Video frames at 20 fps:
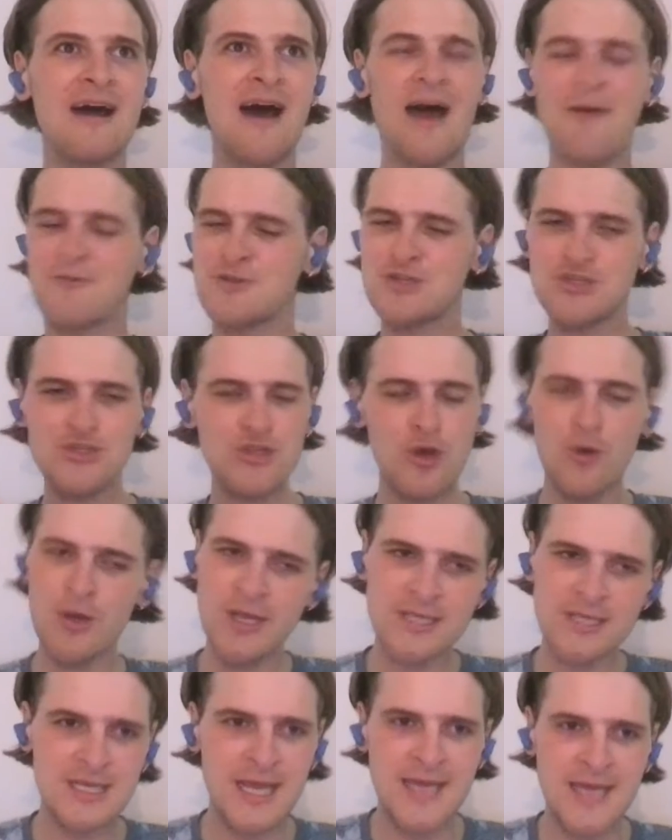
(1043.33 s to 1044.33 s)
I was so
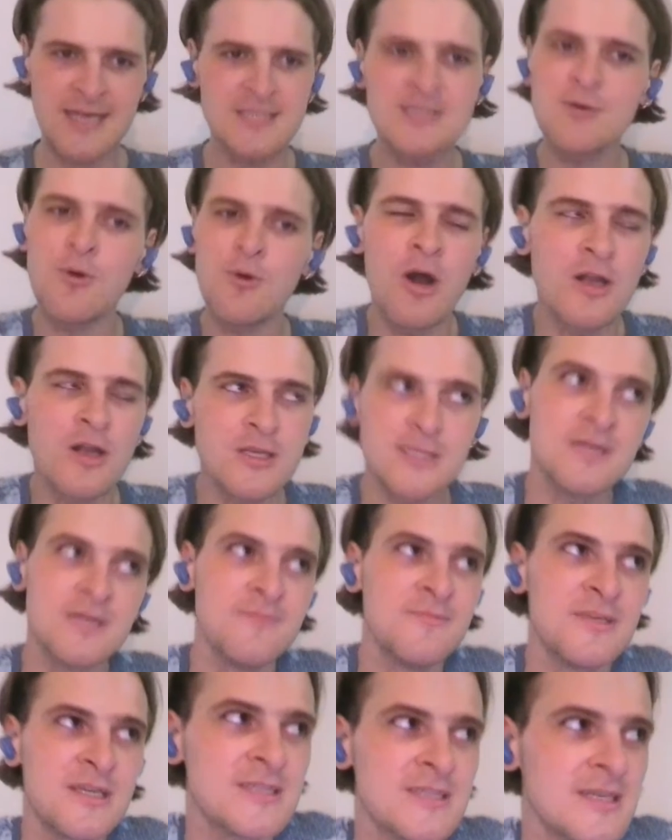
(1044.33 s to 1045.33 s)
excited to watch
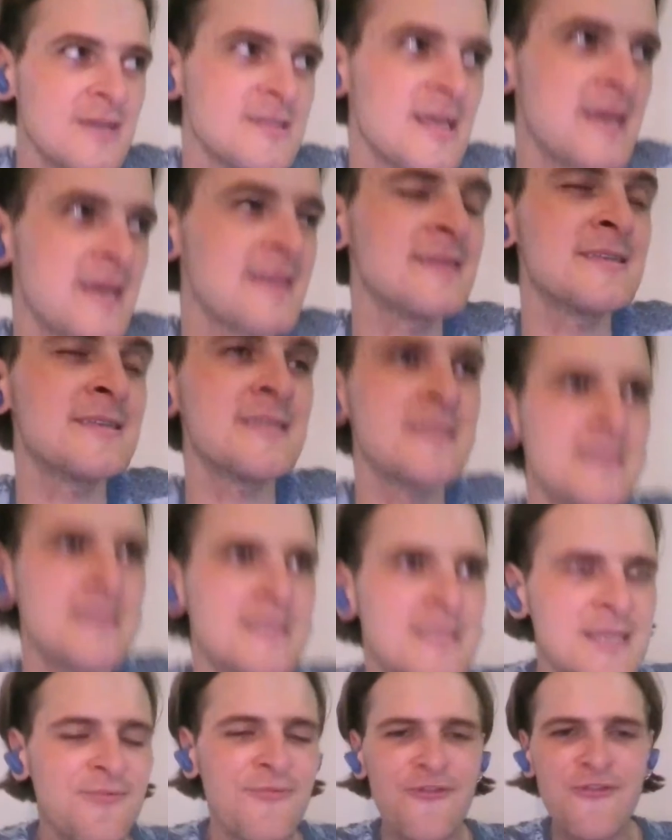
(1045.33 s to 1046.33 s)
them because I was like, this is a
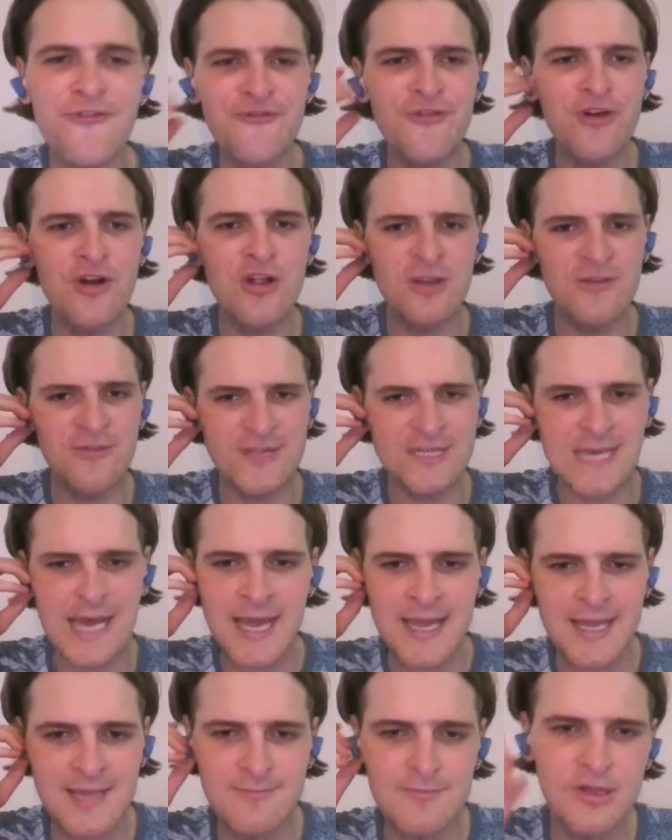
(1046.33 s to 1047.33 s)
team full of
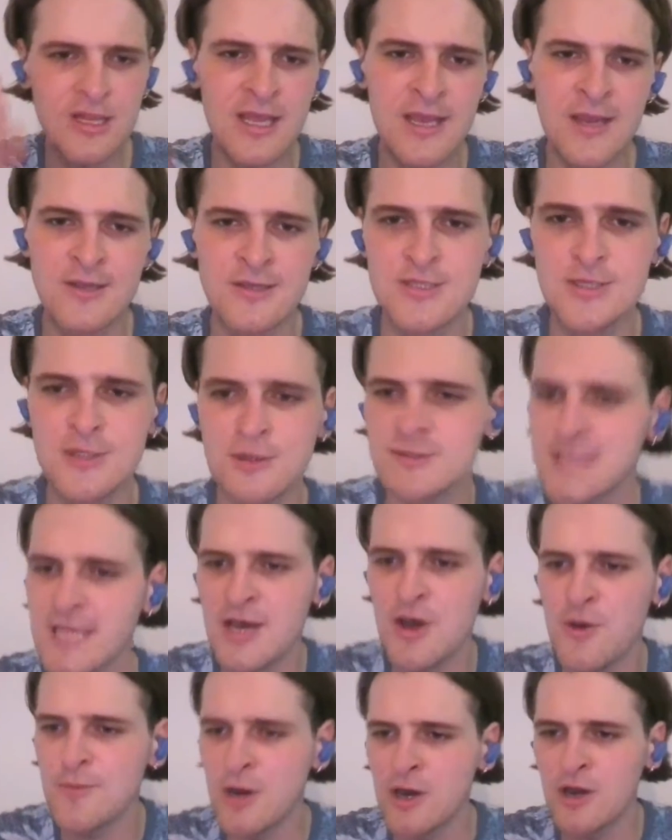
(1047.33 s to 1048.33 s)
attacking players.
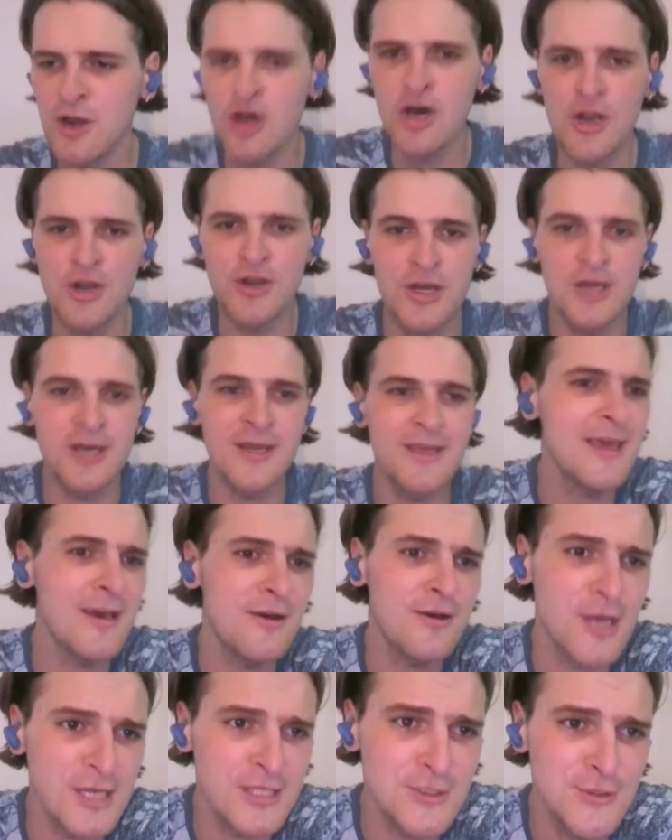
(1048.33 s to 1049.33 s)
Theo Bongonda,
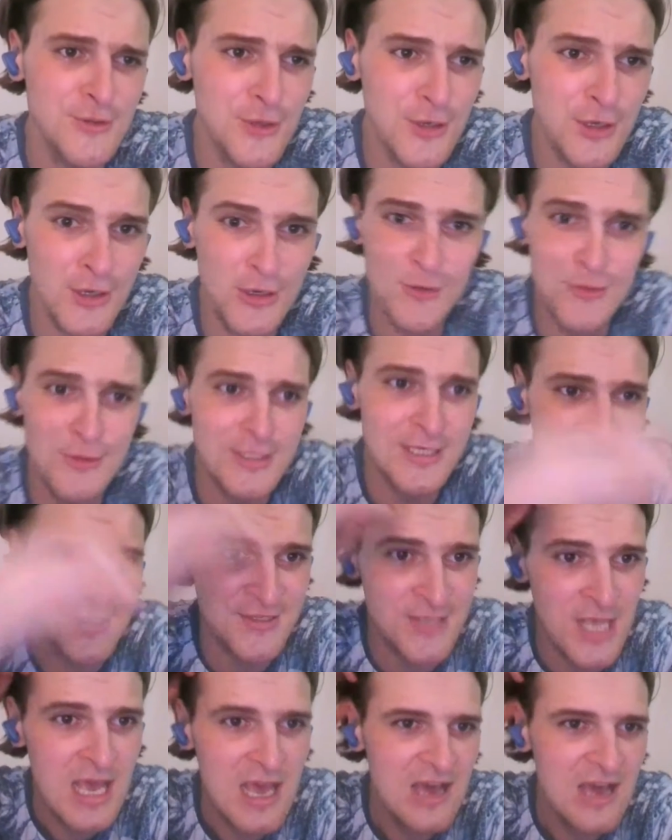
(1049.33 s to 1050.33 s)
Kielka
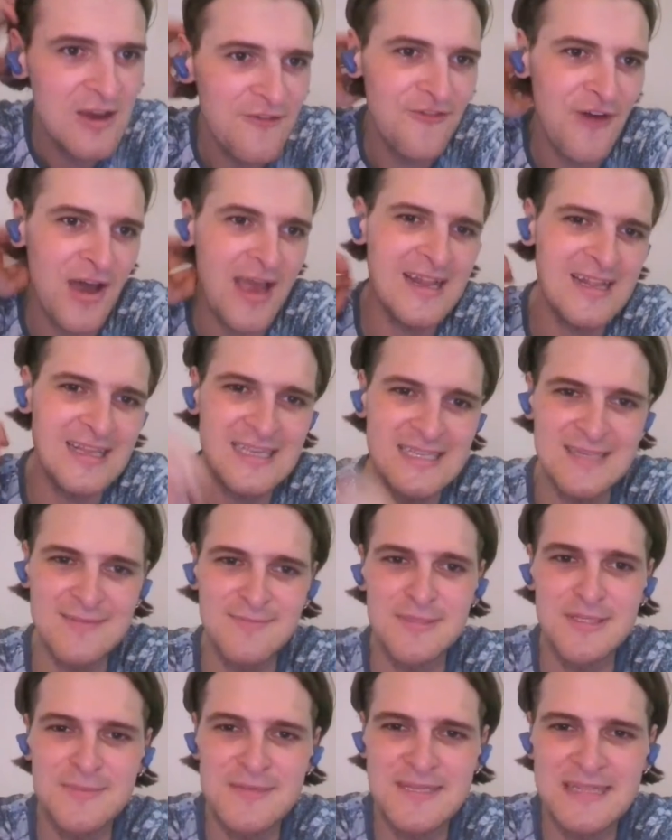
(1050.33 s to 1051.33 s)
Kakutas finally
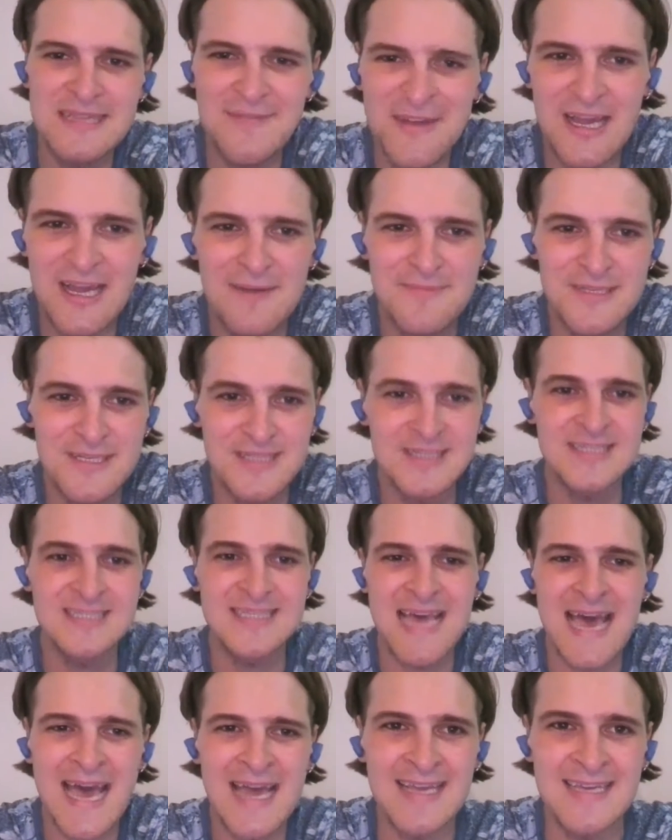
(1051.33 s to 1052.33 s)
seems to be living up to
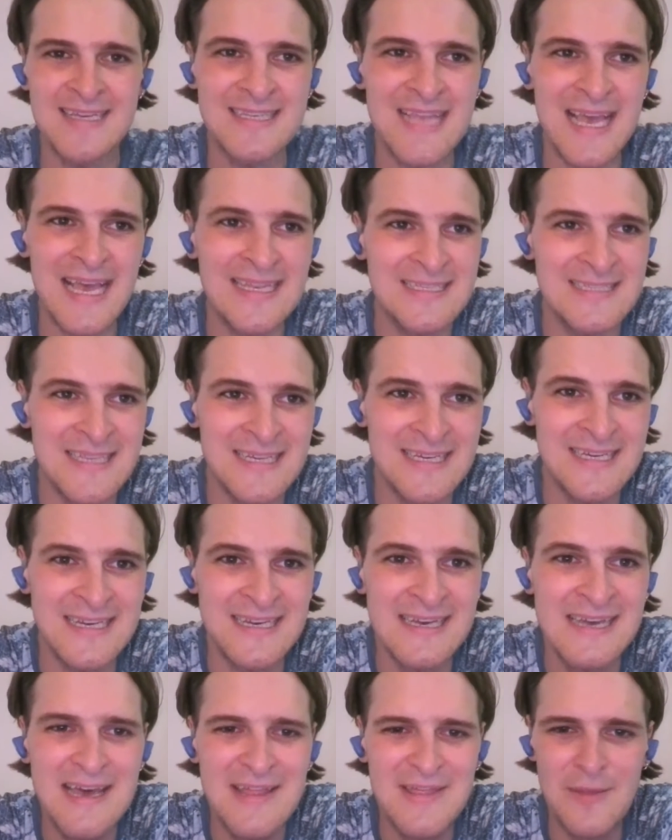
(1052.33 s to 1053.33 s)
his tag as
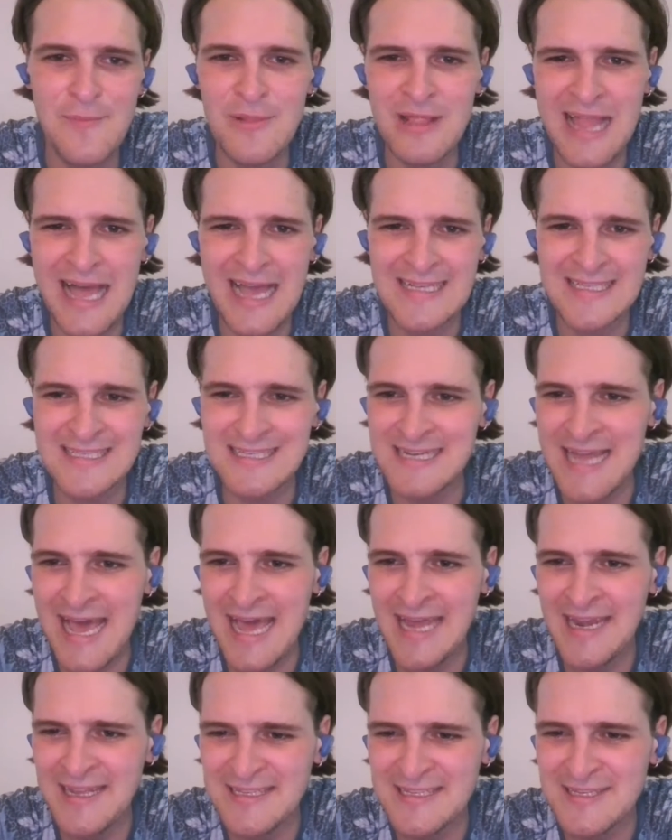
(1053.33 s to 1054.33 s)
the Black
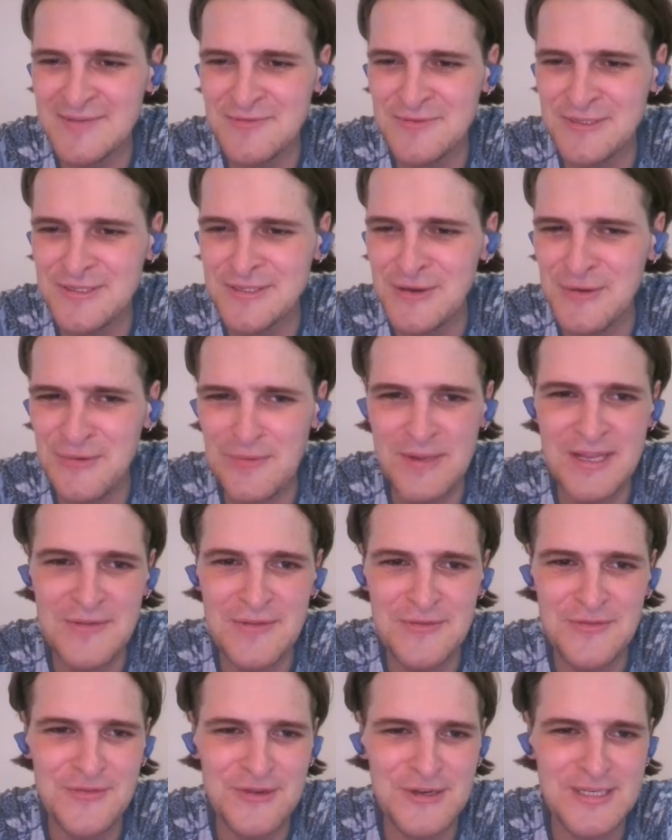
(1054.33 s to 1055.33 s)
Zidane, as he was known when
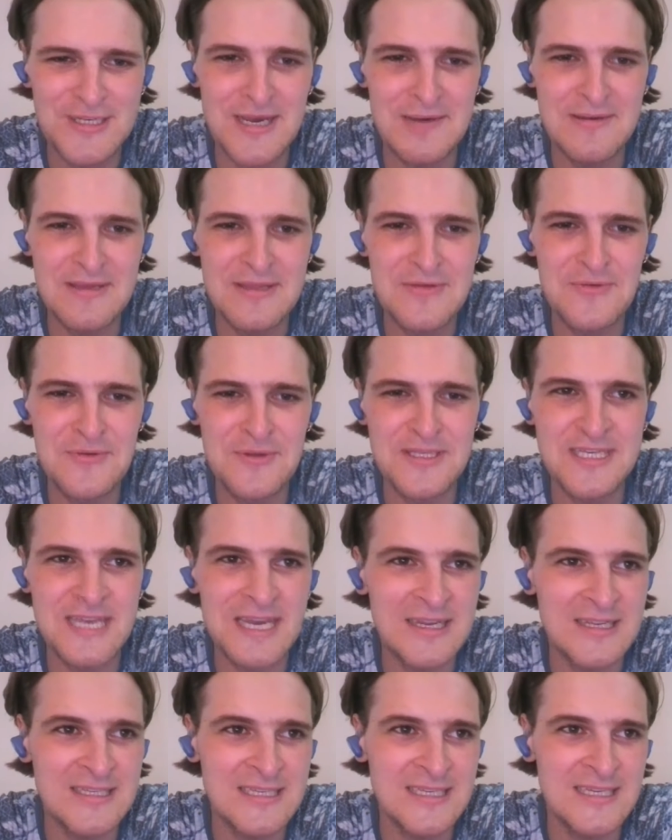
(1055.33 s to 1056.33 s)
he was first coming through at
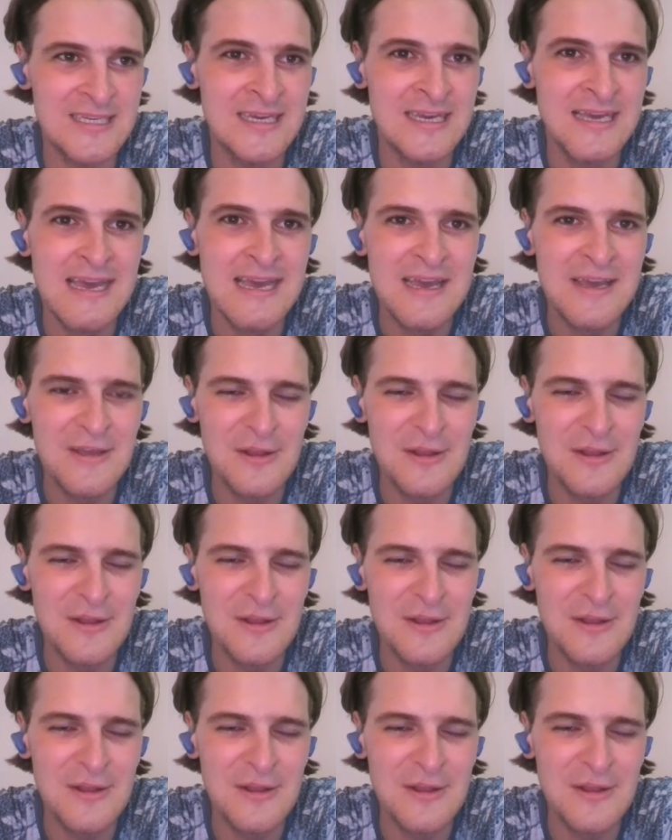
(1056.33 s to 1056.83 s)
Chelsea.